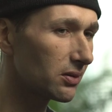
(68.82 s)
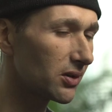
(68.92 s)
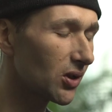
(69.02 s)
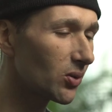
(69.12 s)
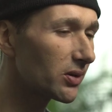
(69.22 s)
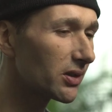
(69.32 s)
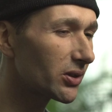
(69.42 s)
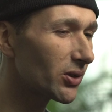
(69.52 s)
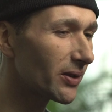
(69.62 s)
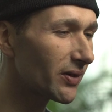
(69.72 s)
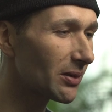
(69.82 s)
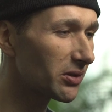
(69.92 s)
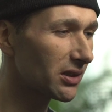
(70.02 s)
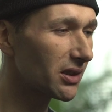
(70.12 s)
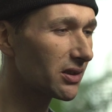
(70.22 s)
knowing that you have
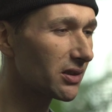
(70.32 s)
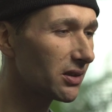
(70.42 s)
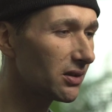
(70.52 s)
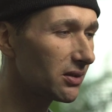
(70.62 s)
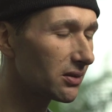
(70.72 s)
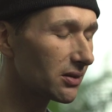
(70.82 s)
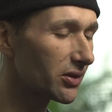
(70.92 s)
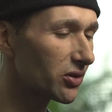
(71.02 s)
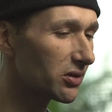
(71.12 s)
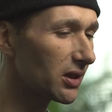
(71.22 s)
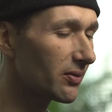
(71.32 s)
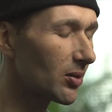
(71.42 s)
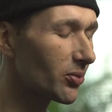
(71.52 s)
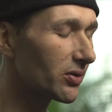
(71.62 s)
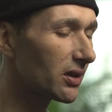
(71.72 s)
hepatitis C, I just gave
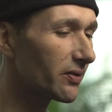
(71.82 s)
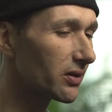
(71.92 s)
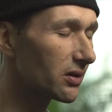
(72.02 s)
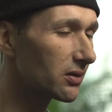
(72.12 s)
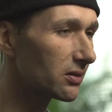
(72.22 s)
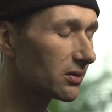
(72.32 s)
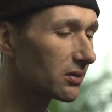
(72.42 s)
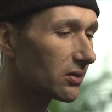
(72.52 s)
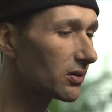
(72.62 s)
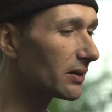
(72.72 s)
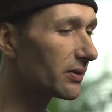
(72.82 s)
up on everything, on